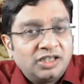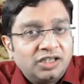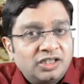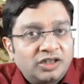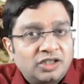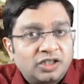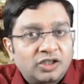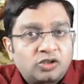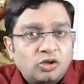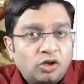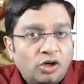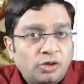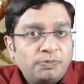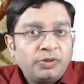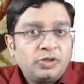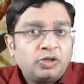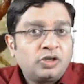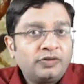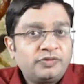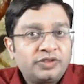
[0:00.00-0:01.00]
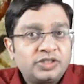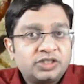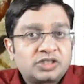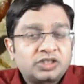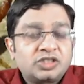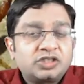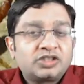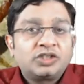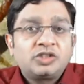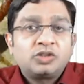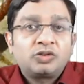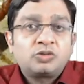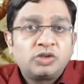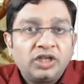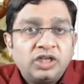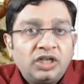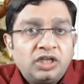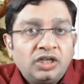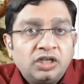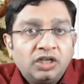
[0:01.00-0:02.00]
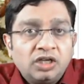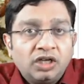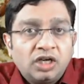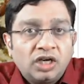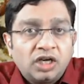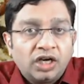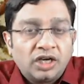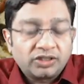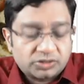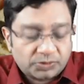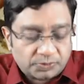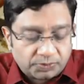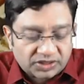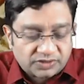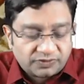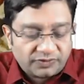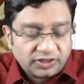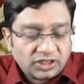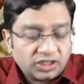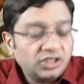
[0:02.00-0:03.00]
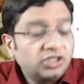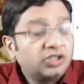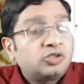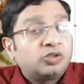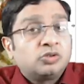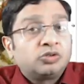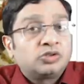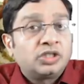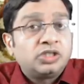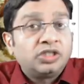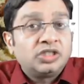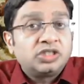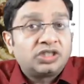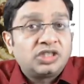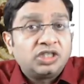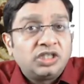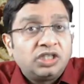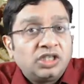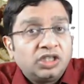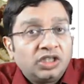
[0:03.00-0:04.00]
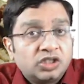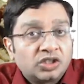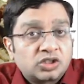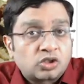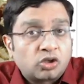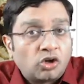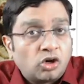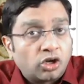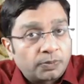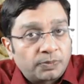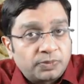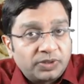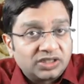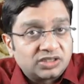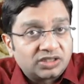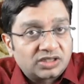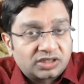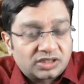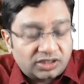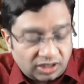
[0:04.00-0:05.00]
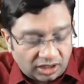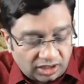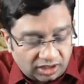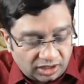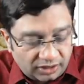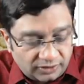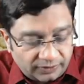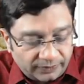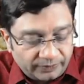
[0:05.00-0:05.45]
The topic of discussion today I have specifically chosen is the scorpion sting.